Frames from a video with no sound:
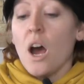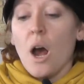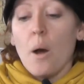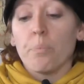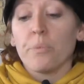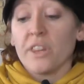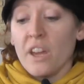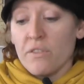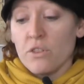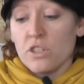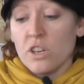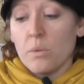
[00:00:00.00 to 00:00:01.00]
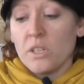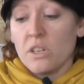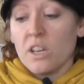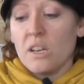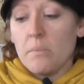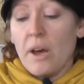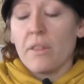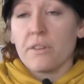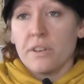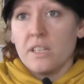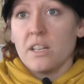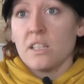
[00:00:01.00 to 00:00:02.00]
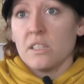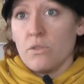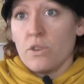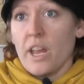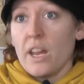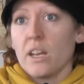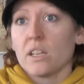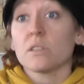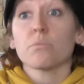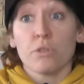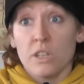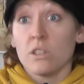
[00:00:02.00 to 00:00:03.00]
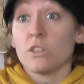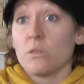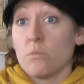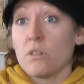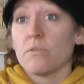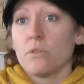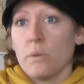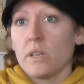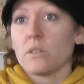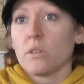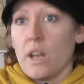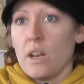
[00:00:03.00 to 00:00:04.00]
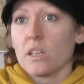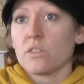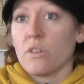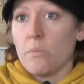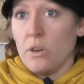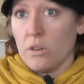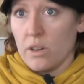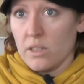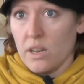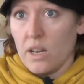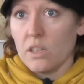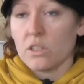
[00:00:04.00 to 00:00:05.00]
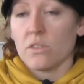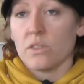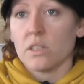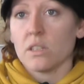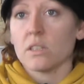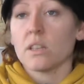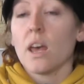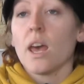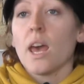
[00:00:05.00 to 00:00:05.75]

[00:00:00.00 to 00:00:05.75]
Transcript: But that first year we took in about 30 tons of organics, pre-consumer food waste organics from Hillcrest Dining Services.